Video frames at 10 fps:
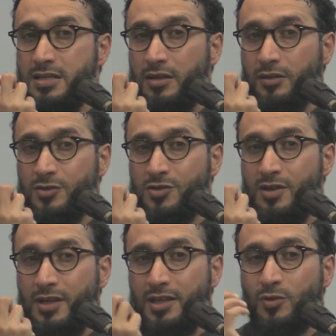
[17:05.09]
the
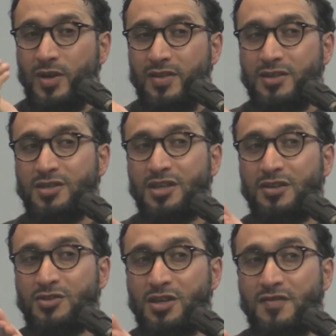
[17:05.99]
details, in a way that
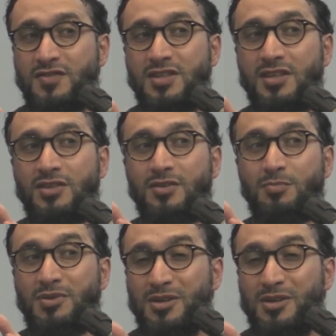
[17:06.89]
serves the